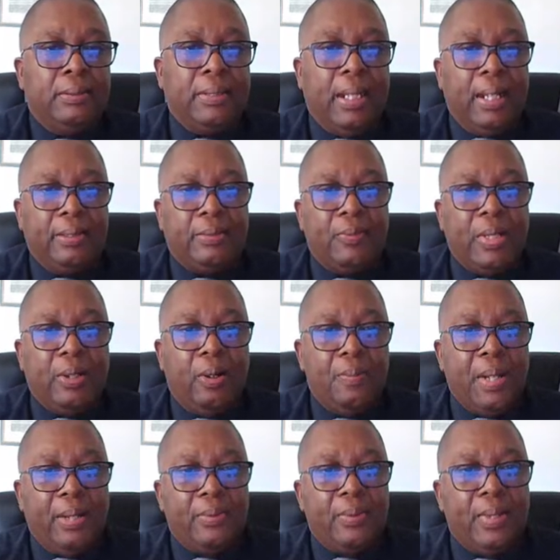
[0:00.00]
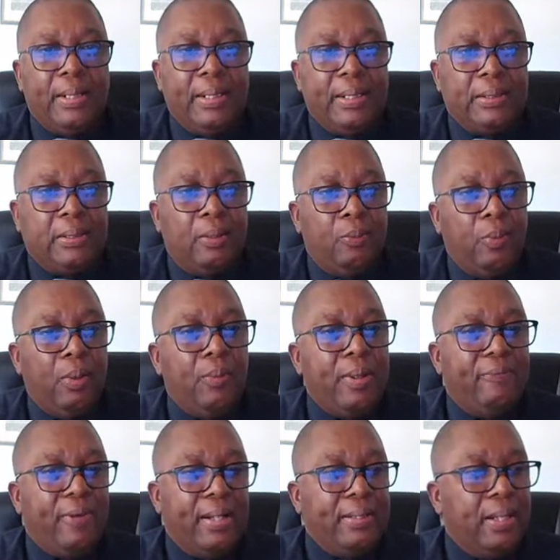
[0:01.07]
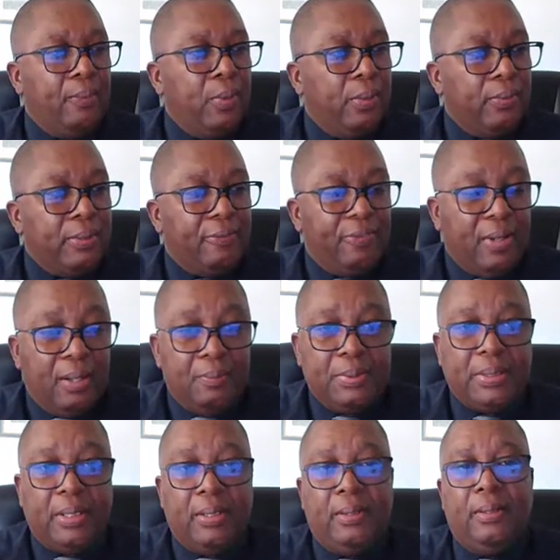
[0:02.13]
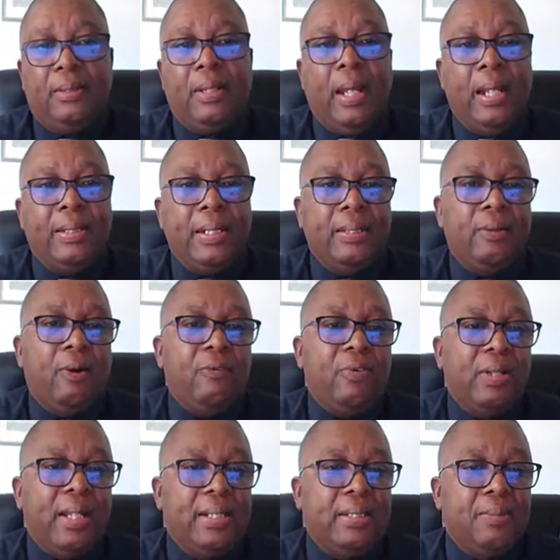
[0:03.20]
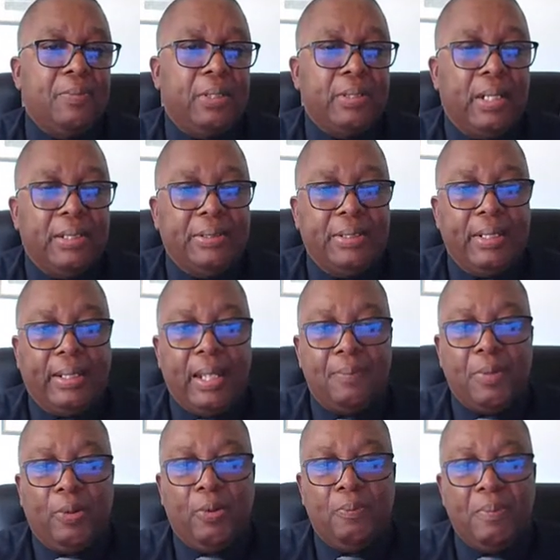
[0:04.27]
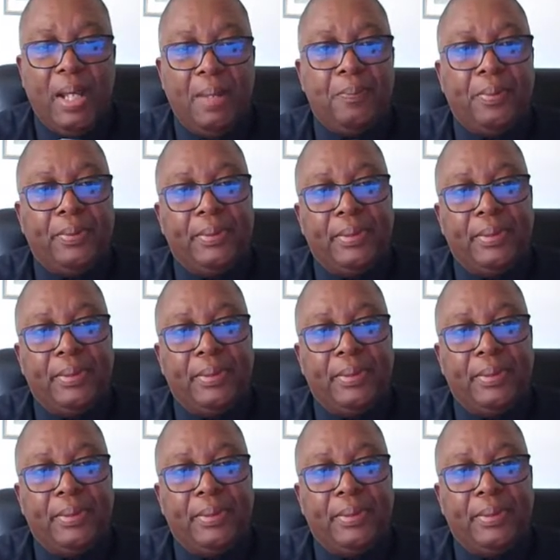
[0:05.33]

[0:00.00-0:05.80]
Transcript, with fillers: So how do we go about doing this? Well, we find out where all the farms are and then overlay them on our geochemical map